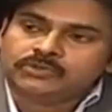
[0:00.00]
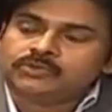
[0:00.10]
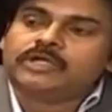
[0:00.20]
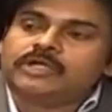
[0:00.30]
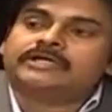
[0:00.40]

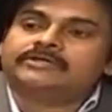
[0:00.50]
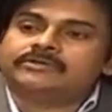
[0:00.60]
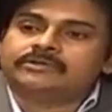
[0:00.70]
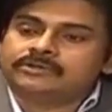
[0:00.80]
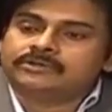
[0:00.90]
to go ahead
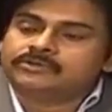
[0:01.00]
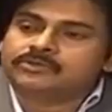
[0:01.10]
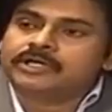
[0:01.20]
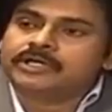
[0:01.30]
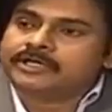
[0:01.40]
into, to
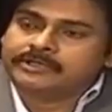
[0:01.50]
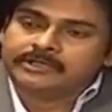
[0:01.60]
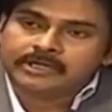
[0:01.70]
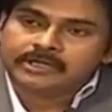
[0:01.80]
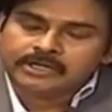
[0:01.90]
go
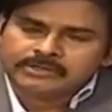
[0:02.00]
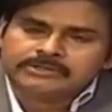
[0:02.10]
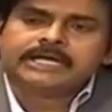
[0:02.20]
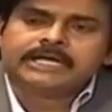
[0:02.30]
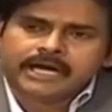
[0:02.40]
ahead.
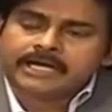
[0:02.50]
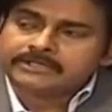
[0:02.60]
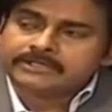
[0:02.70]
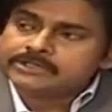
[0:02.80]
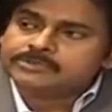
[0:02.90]
That I
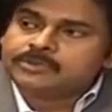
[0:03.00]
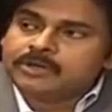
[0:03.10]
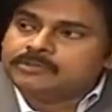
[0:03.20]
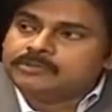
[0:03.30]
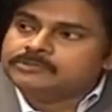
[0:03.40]
had these
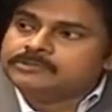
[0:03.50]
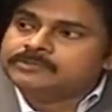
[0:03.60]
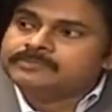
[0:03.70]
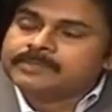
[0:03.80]
problems.